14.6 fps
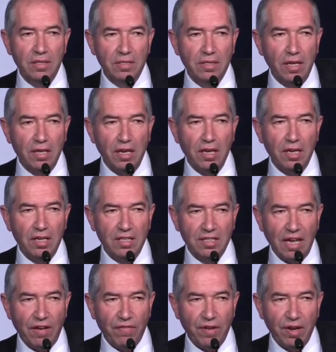since
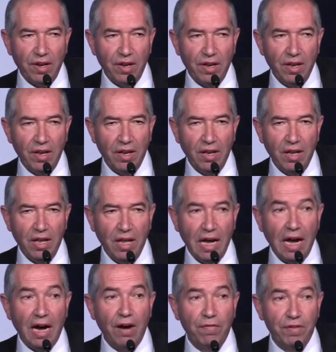1997
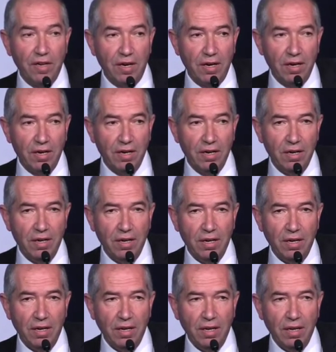after
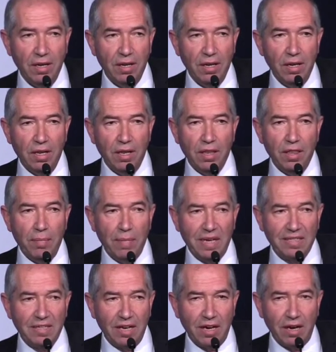the
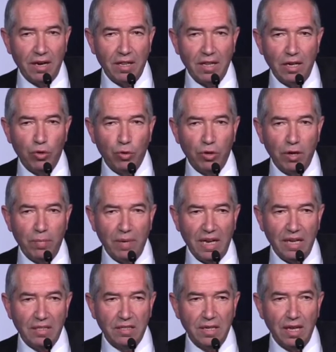massacre that took
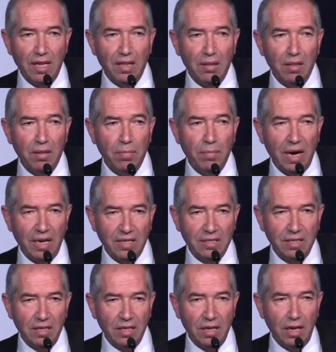place in my
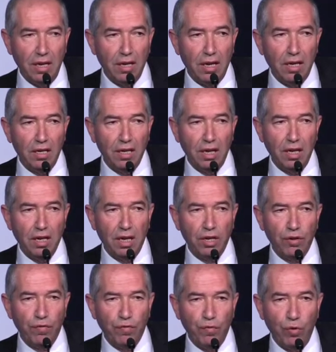city in
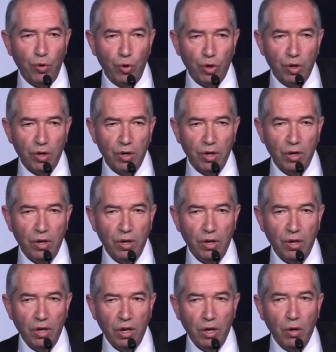1994
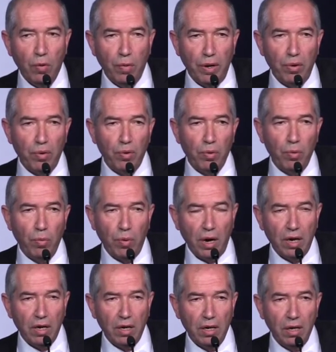when
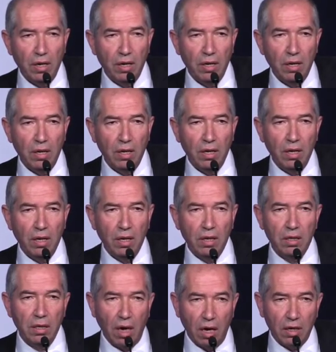one
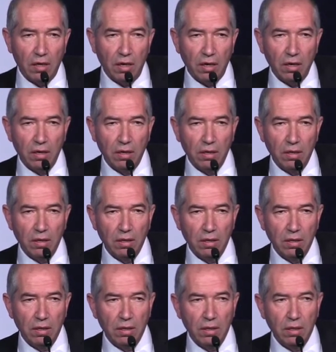doctor,
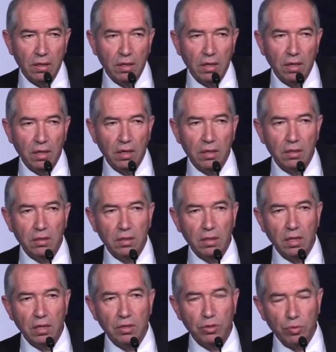
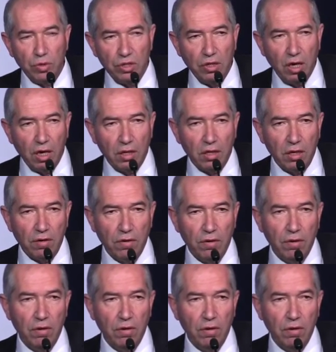a Jewish doctor,